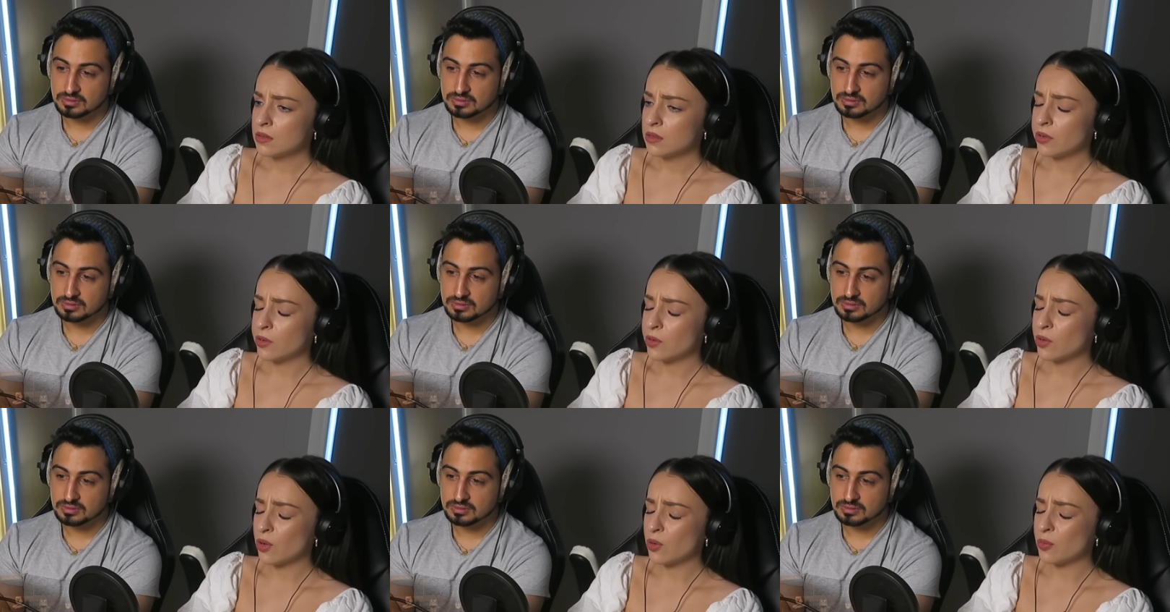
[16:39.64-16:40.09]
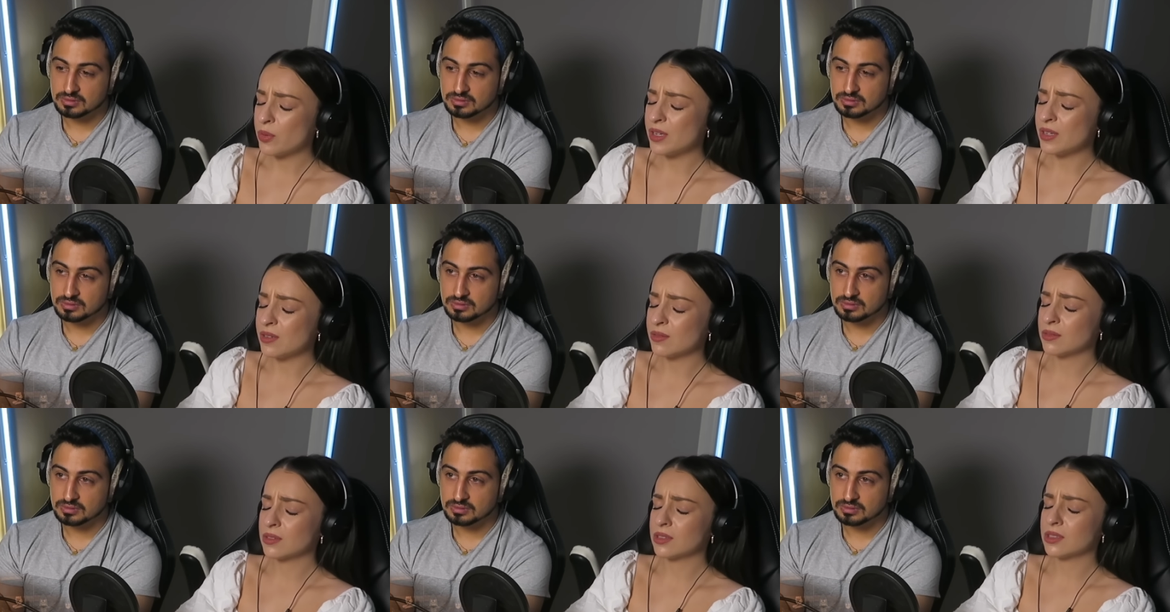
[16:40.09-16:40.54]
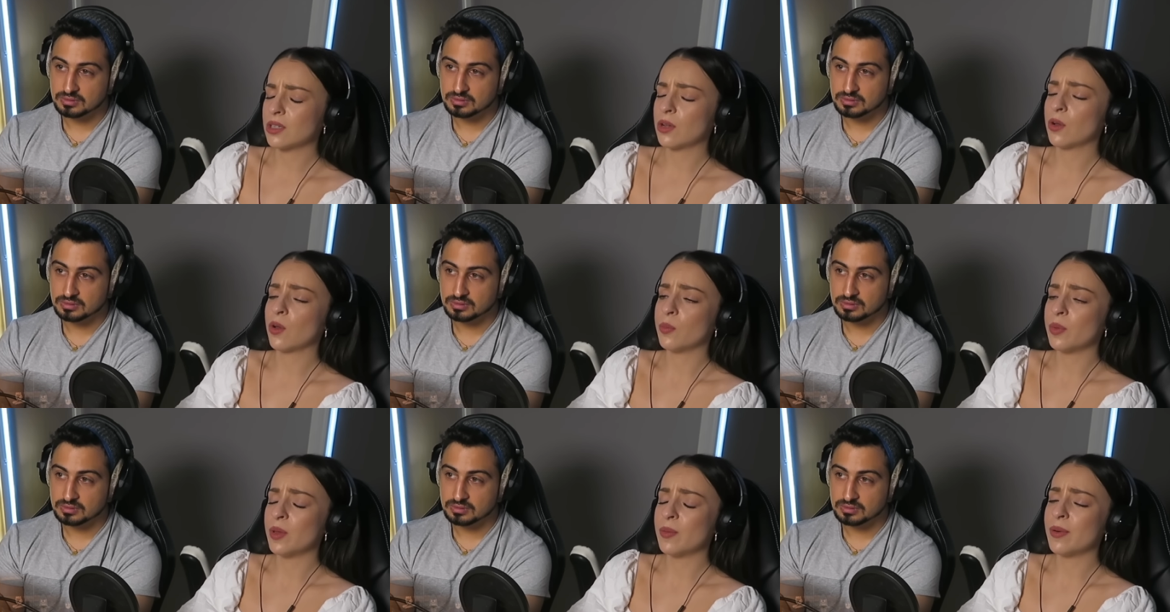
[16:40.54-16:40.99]
Speaker 1: I hope he, I
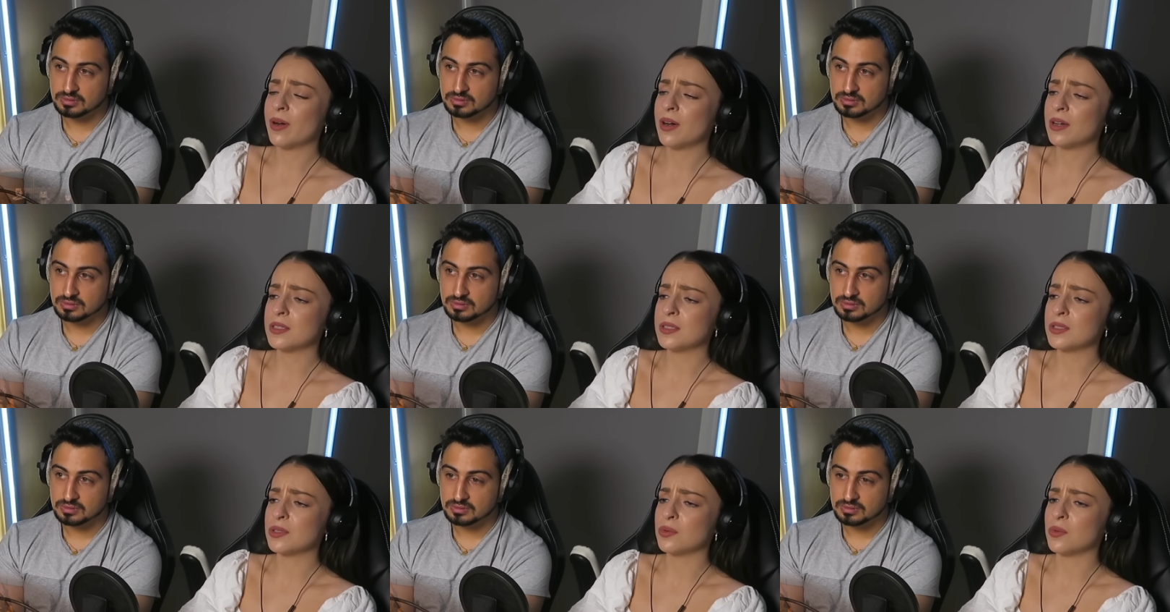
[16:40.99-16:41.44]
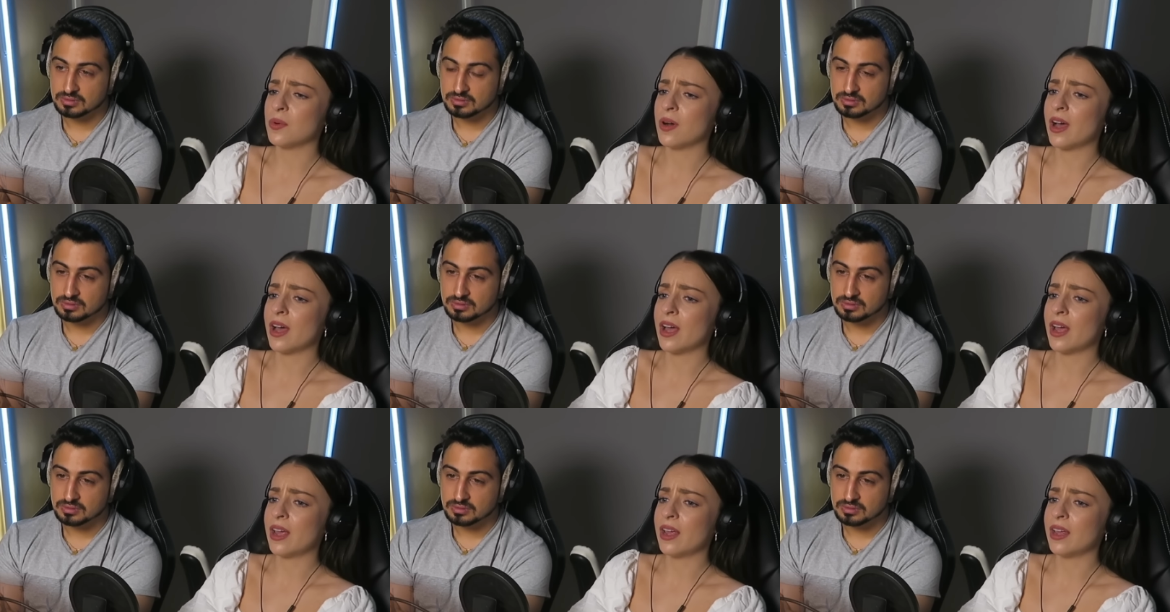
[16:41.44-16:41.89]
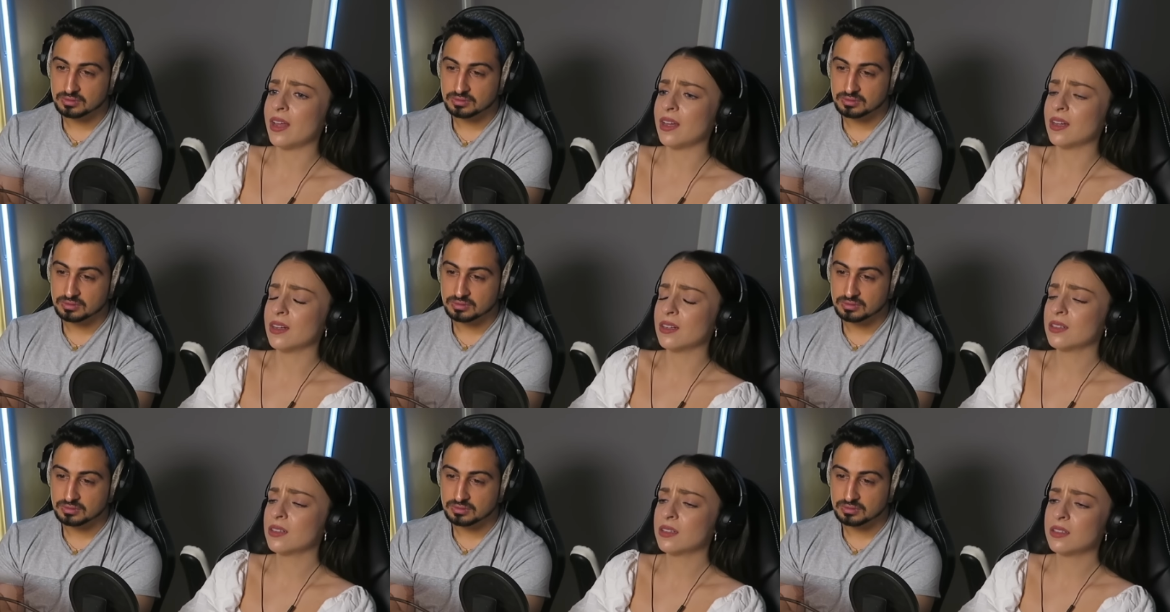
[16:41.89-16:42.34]
hope he passed
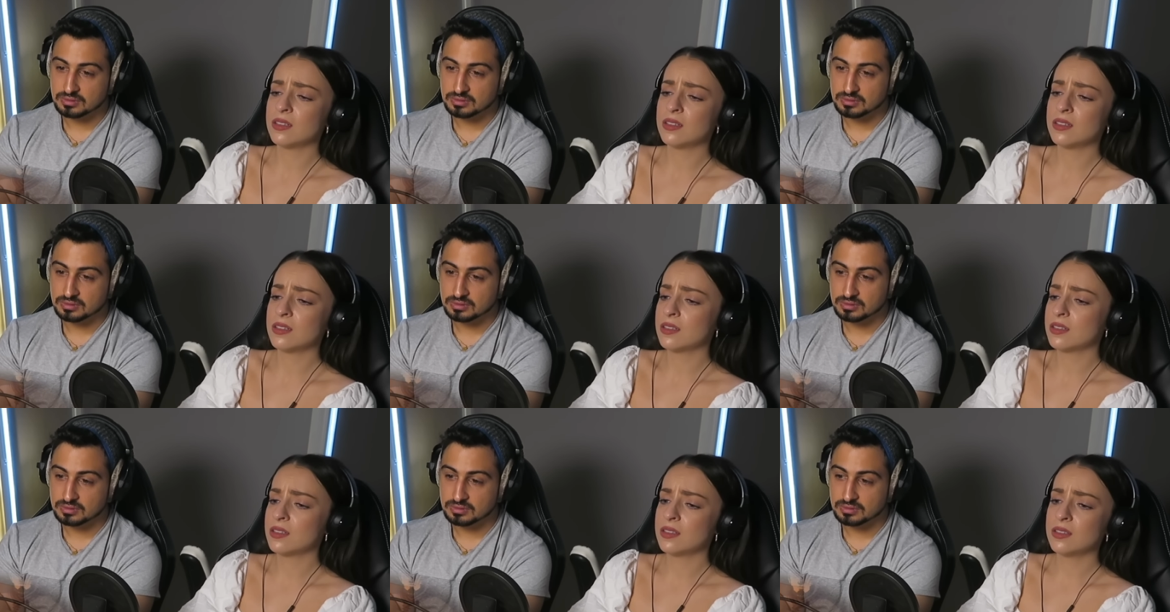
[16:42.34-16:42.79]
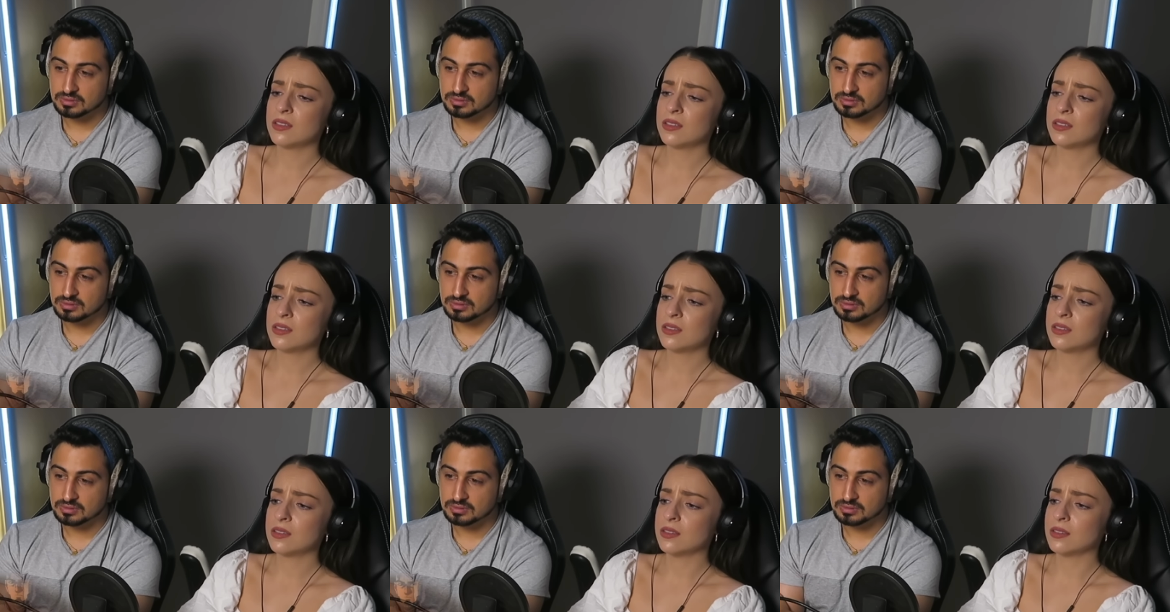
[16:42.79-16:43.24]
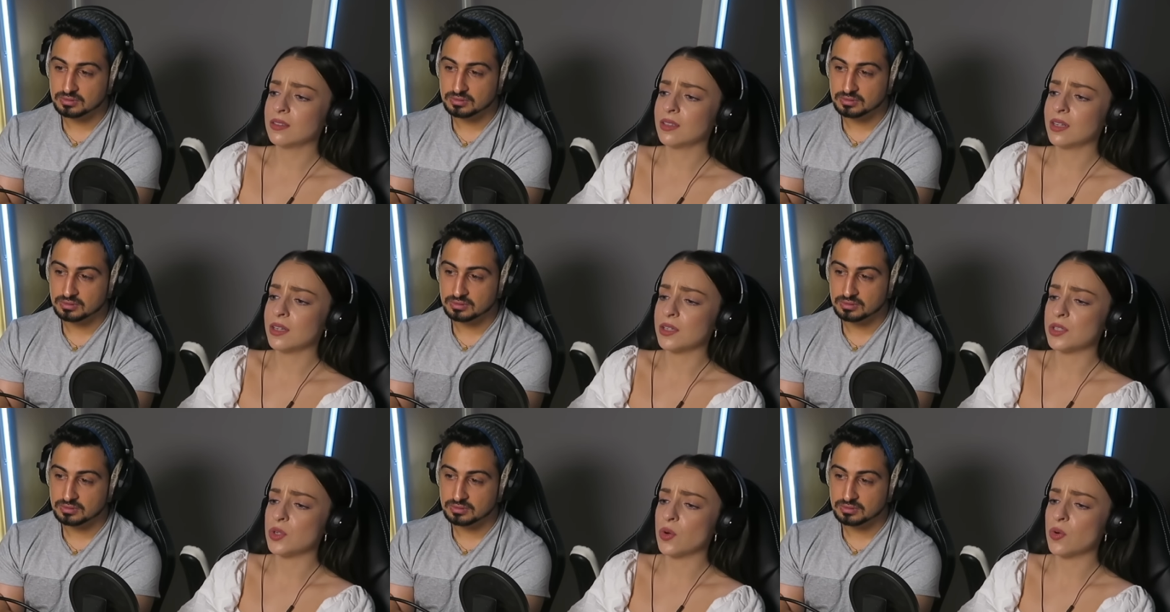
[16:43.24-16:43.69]
away. They're
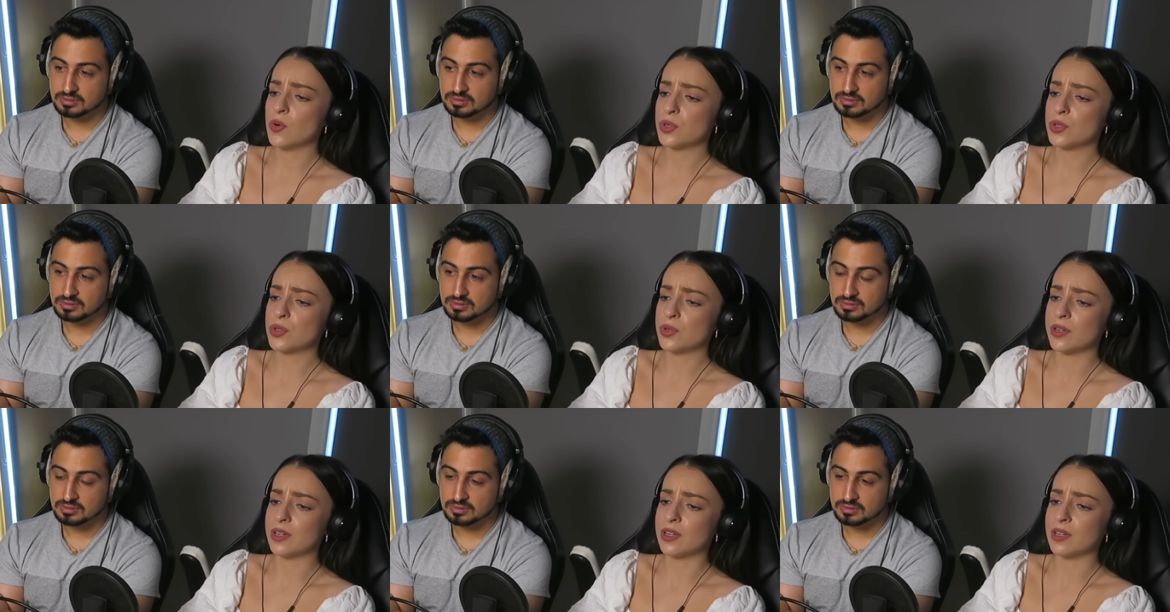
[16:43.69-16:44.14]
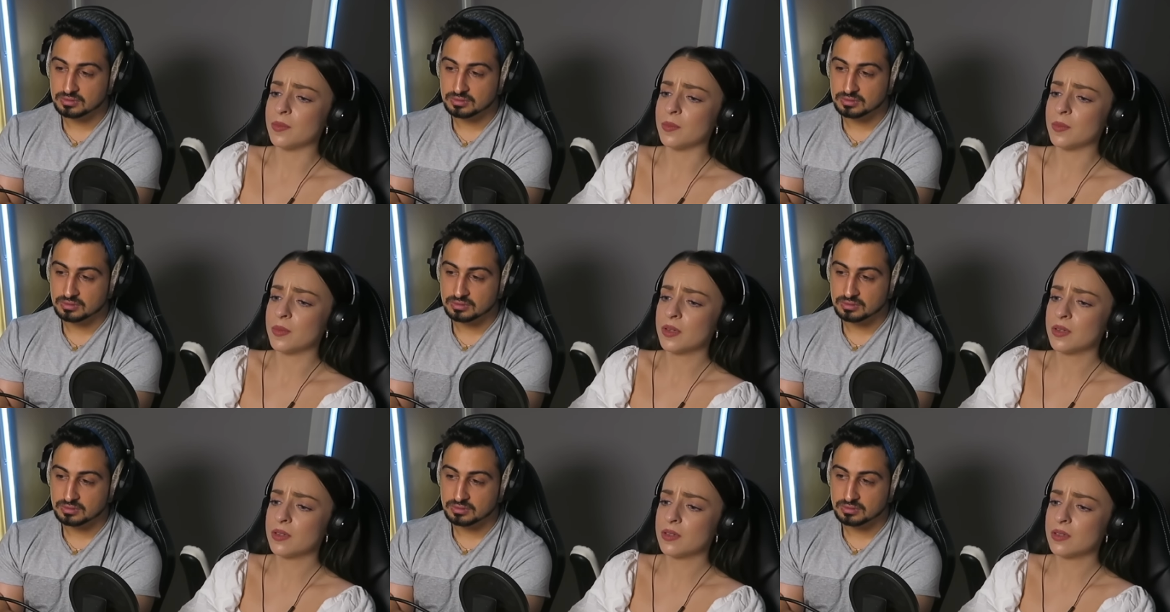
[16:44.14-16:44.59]
going to torture him.